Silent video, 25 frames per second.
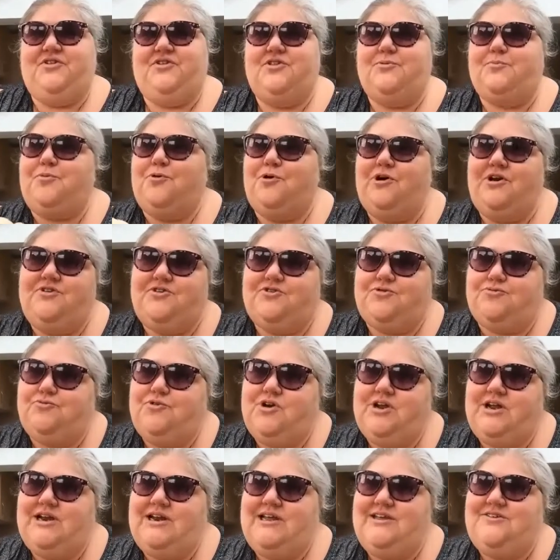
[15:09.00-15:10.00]
and the print's
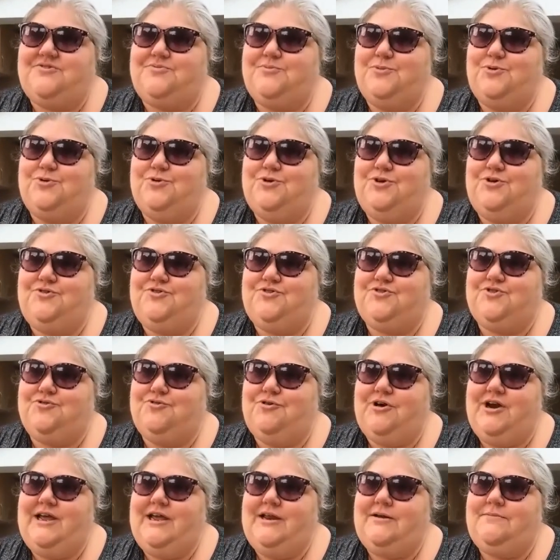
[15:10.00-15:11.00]
really small on
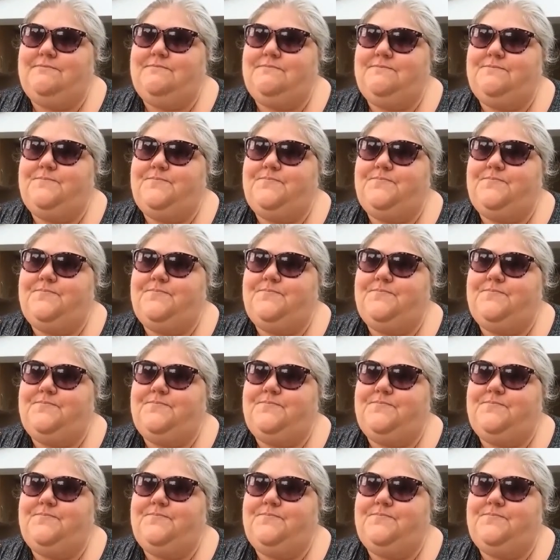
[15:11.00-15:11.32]
screen,